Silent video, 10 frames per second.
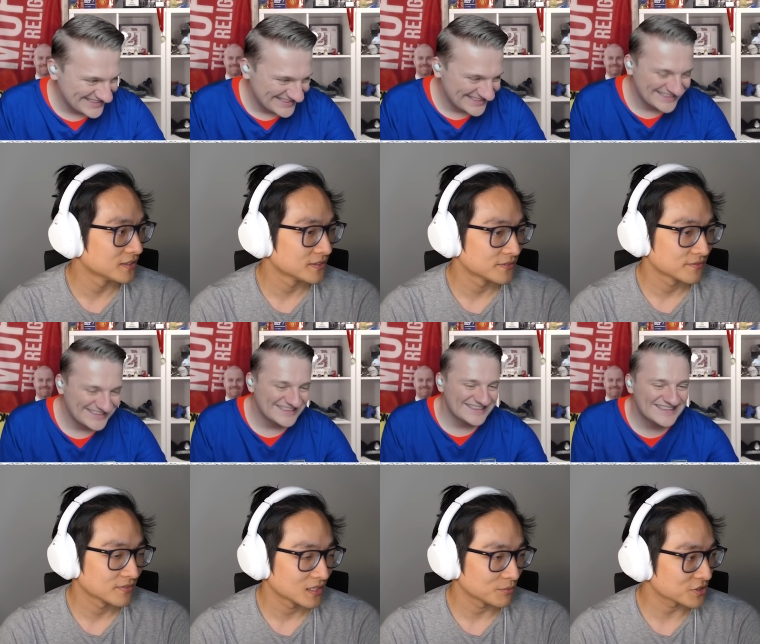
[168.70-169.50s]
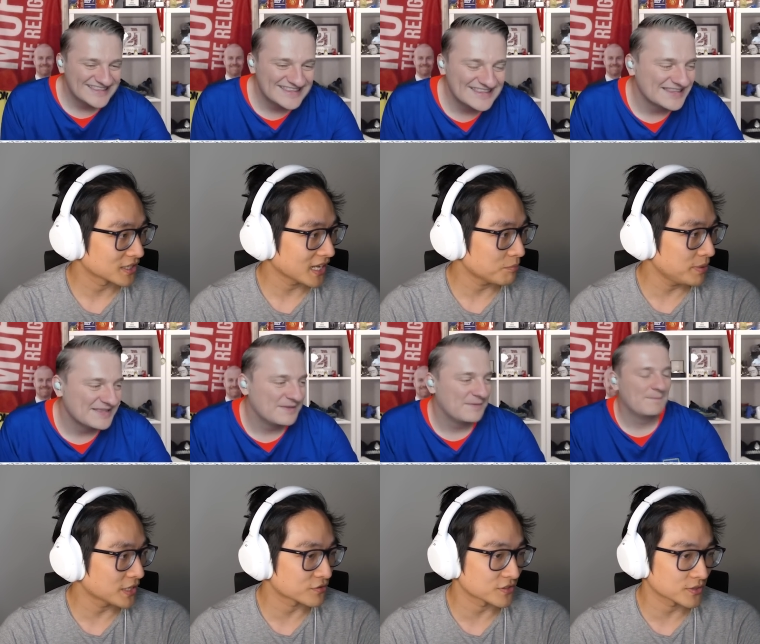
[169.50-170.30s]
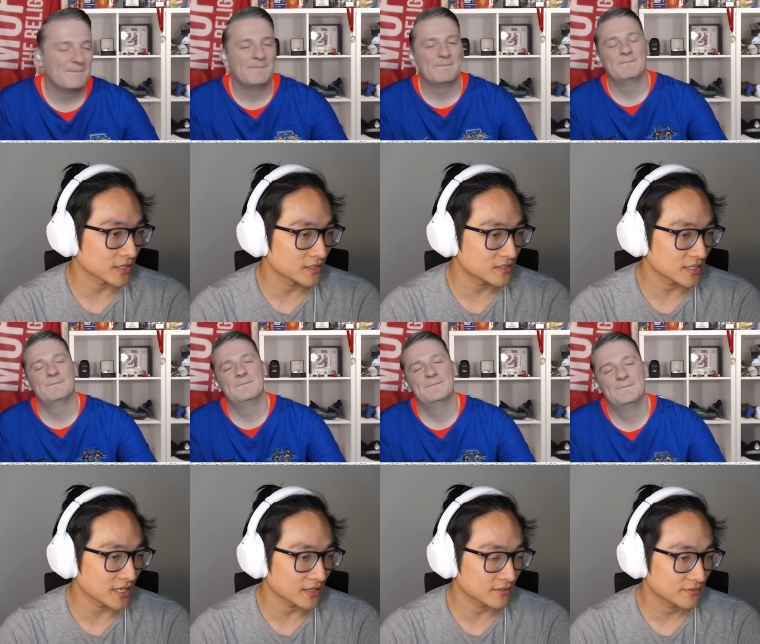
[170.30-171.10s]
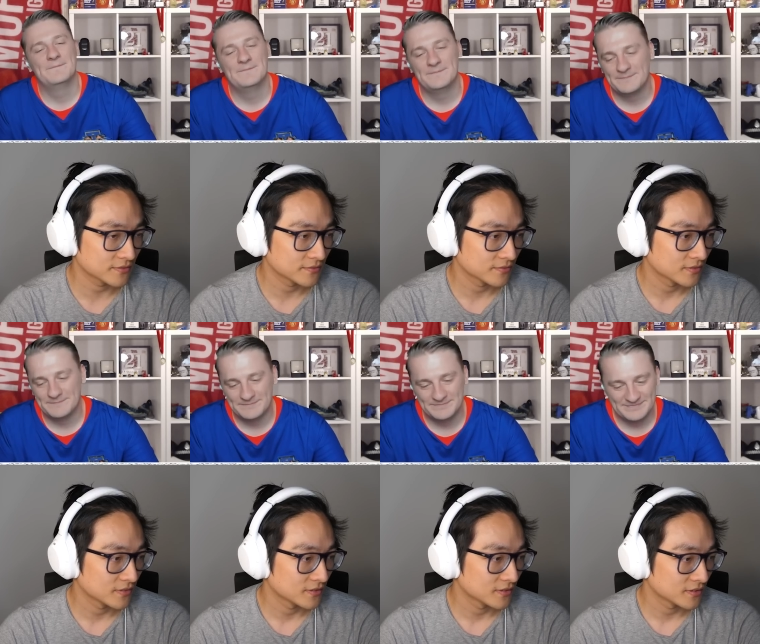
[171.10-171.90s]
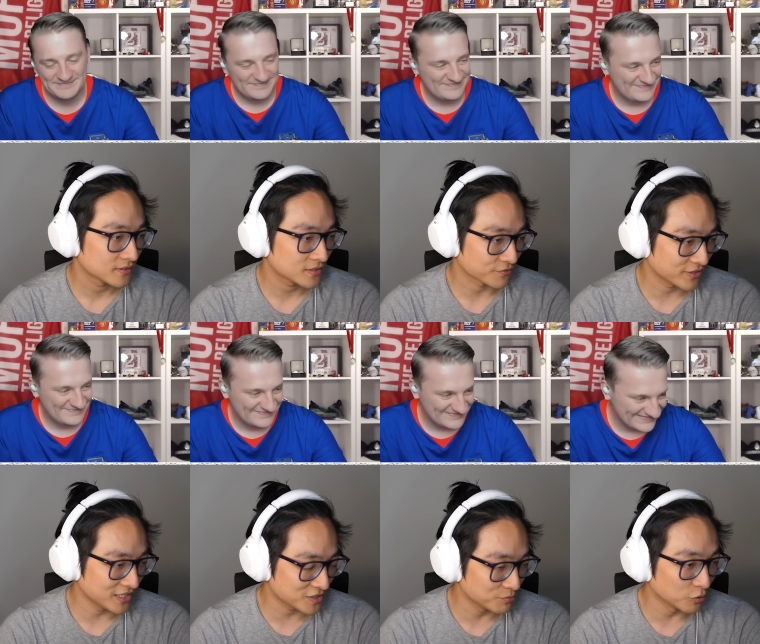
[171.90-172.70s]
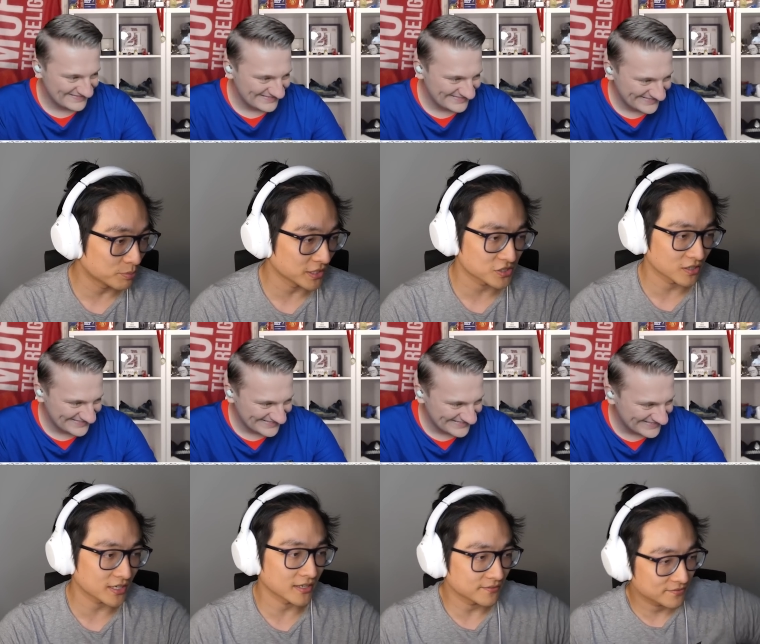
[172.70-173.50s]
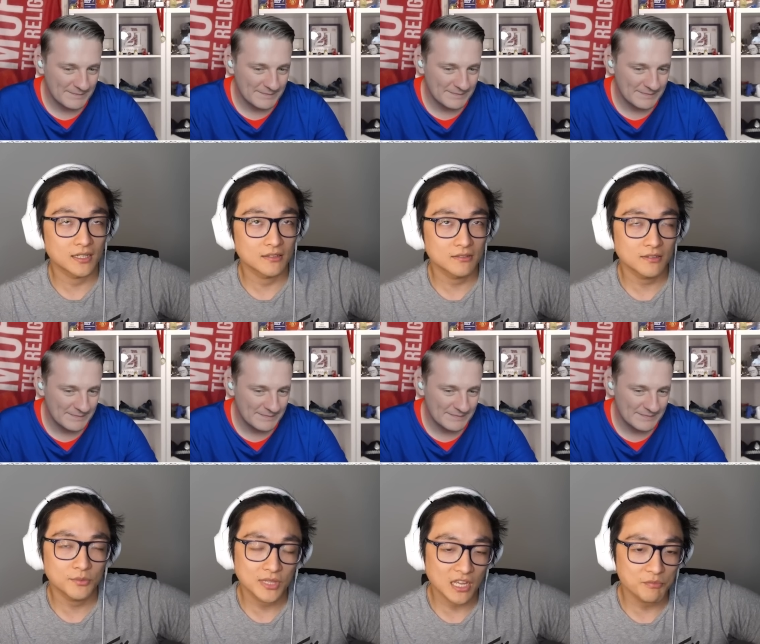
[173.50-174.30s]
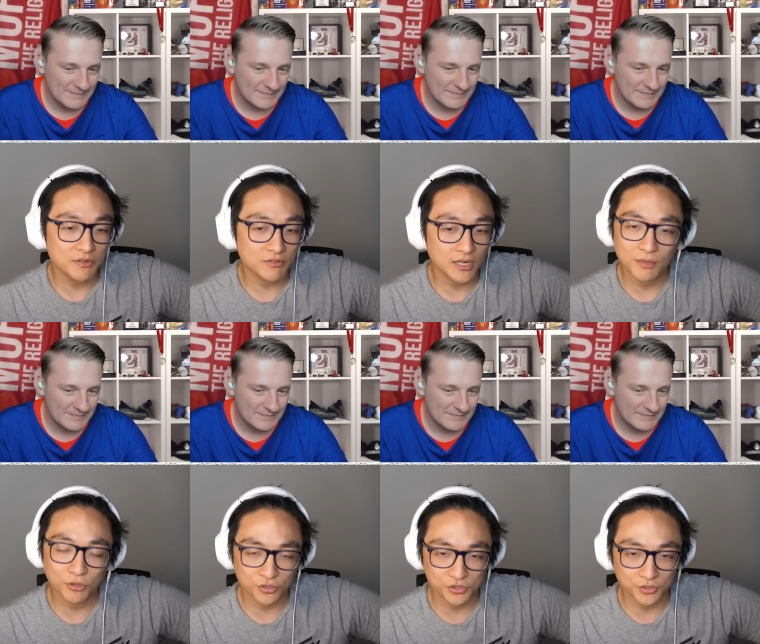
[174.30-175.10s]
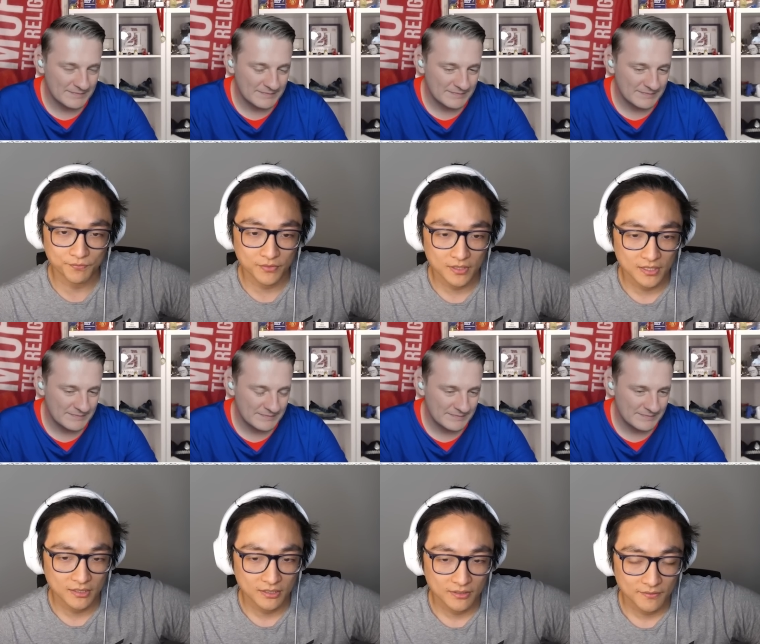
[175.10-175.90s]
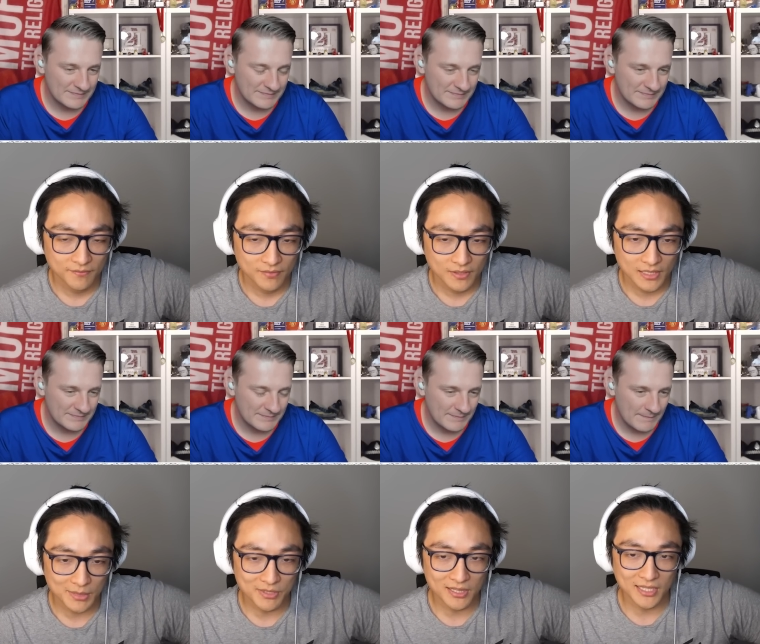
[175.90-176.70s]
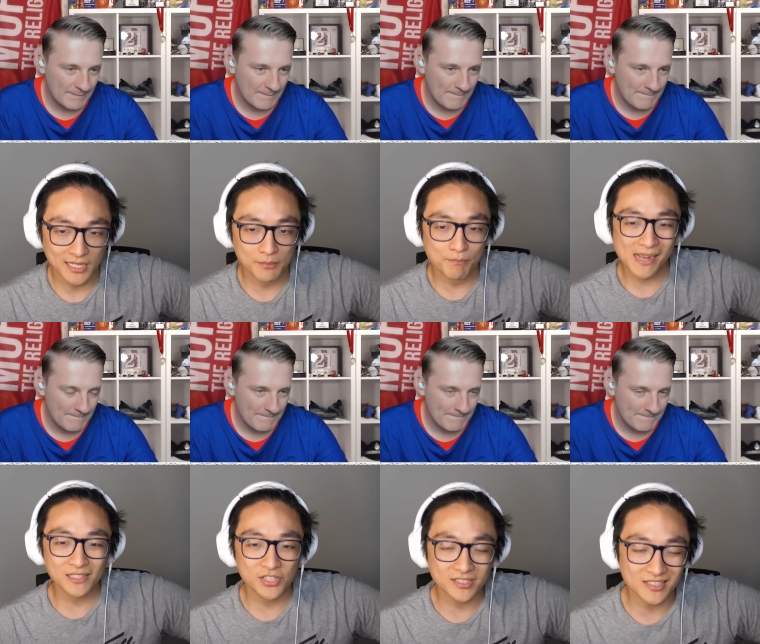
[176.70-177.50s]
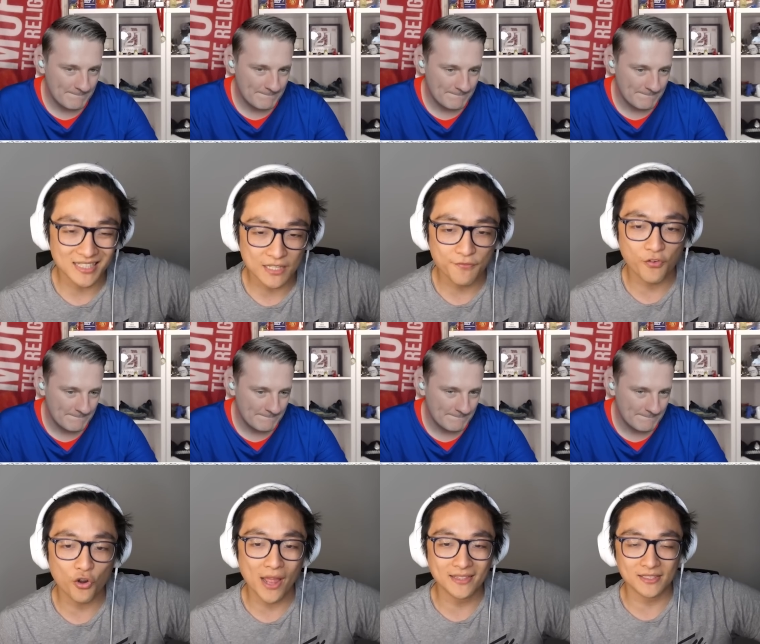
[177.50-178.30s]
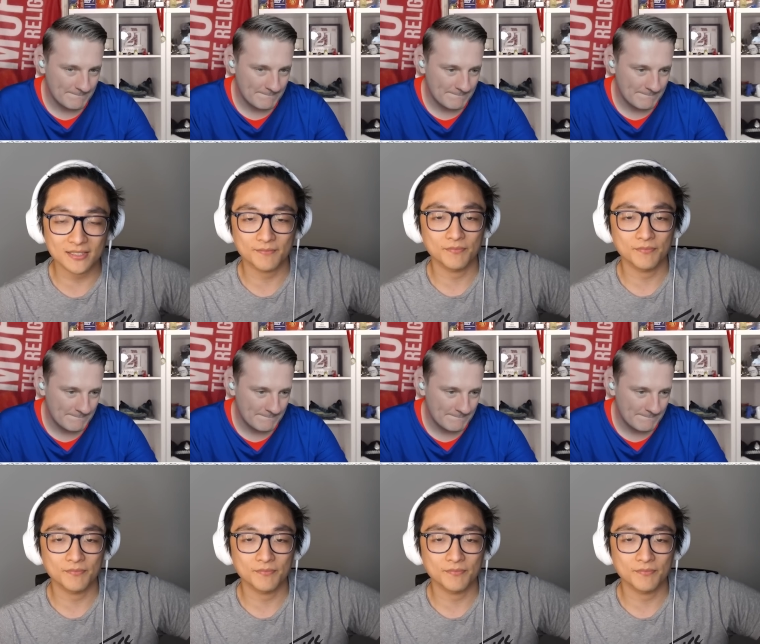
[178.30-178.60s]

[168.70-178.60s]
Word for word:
Speaker 1: I'm just going to get a picture of it so I can see it. It's a really small picture. Okay. Would that have been right? I'm not sure. Let me think. Manchester City, France.